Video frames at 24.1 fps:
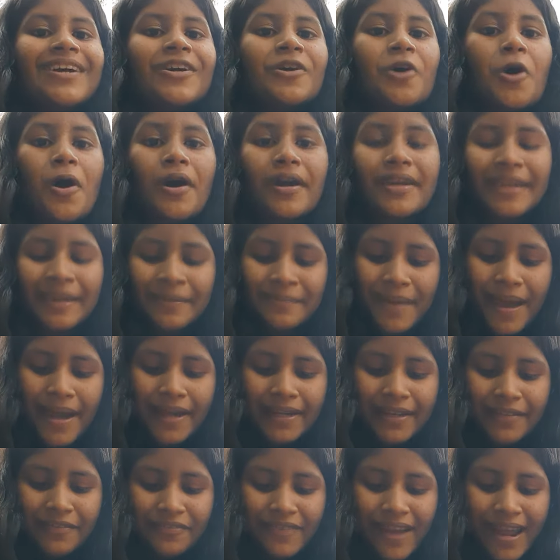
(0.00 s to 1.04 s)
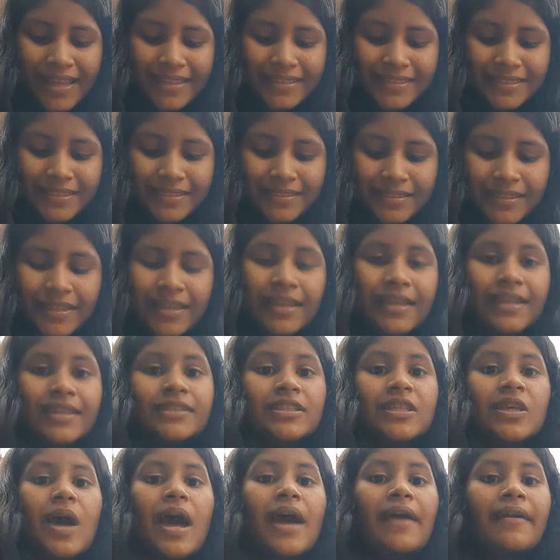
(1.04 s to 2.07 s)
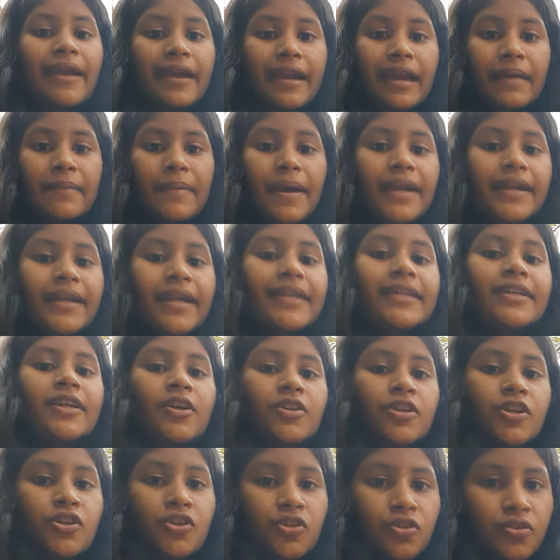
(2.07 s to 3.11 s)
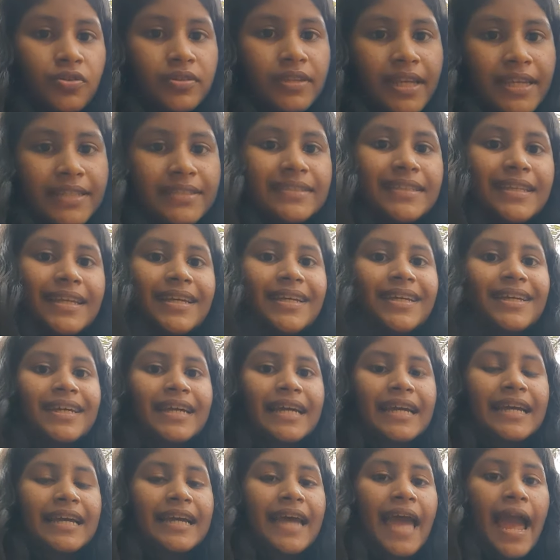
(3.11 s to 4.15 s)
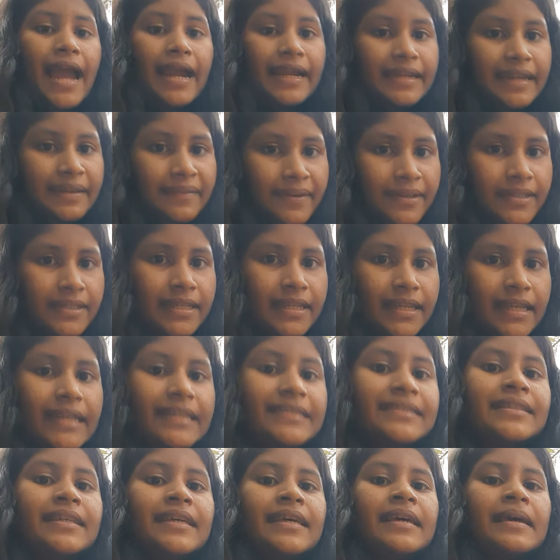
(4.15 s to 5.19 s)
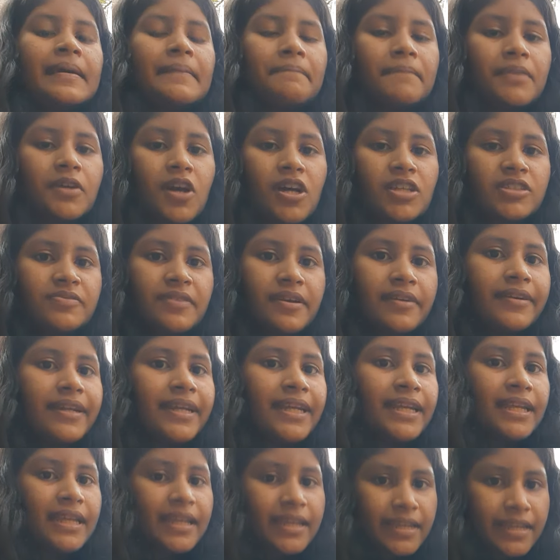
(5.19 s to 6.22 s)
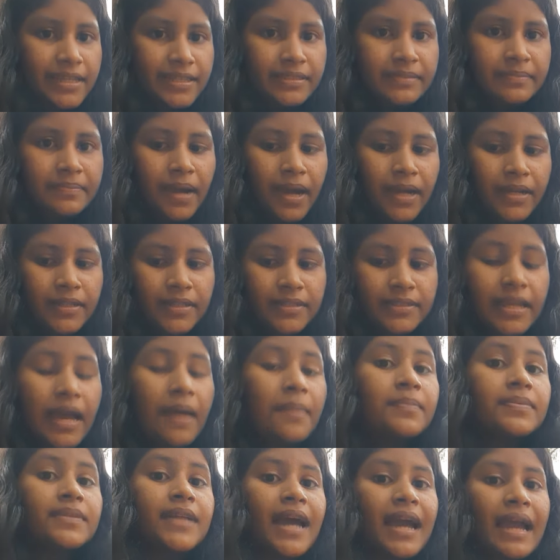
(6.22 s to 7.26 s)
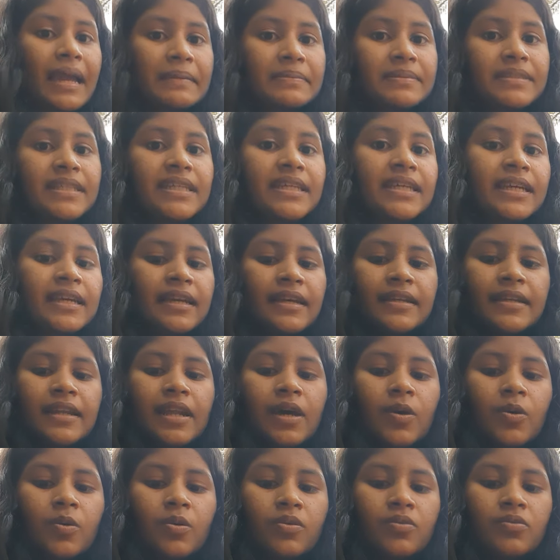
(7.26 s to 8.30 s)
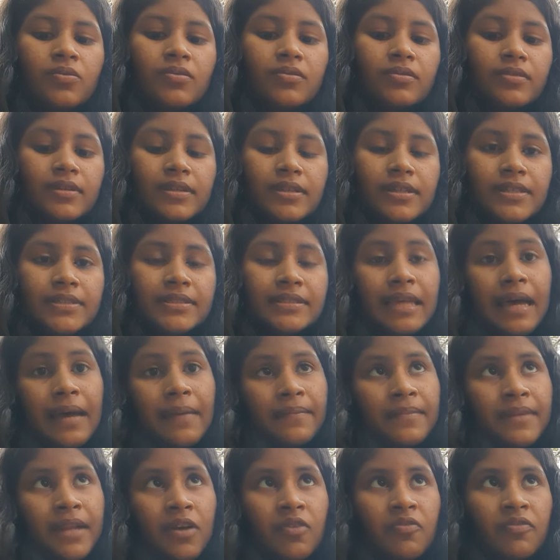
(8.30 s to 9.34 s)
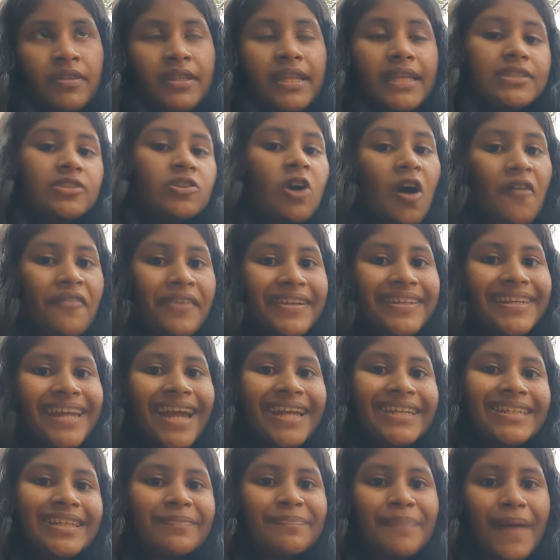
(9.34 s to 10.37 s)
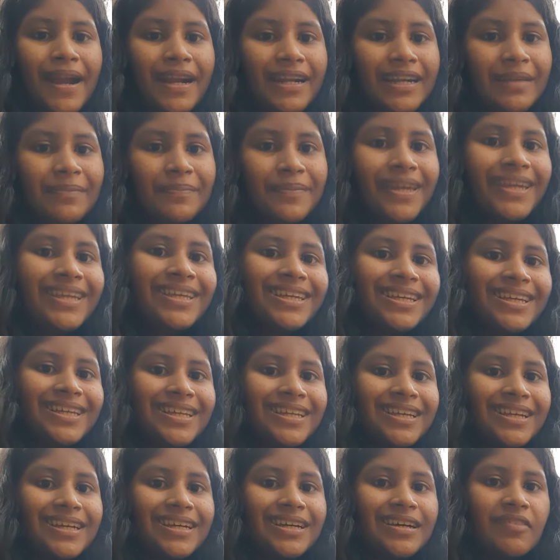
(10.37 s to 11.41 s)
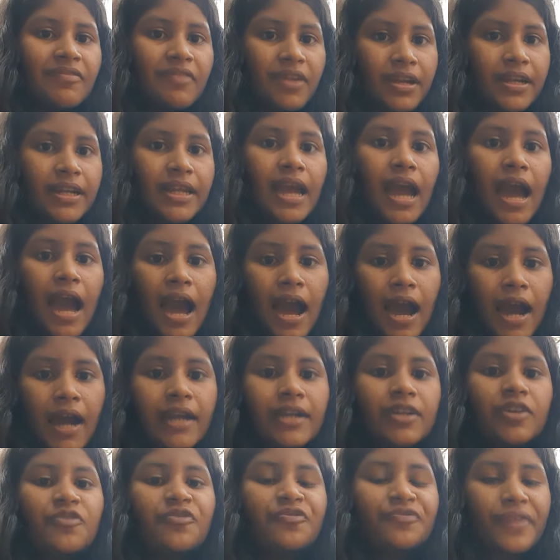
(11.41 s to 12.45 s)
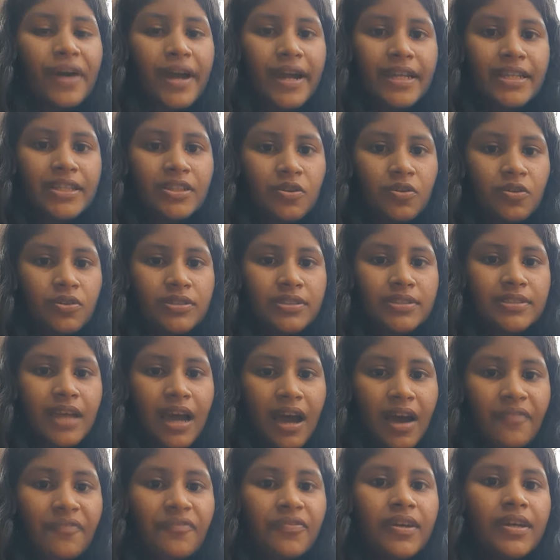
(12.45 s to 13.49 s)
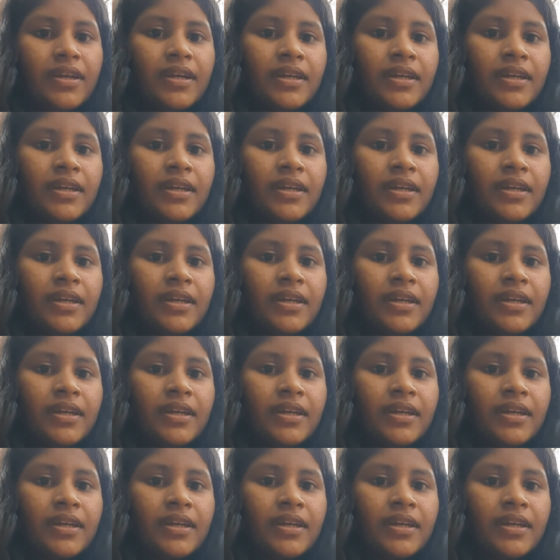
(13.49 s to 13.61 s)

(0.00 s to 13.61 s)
Okay, my dear friends. So I recommended you to do these activities because very easy. But sometimes now with this COVID-19 pandemic, very hard to find those stuff.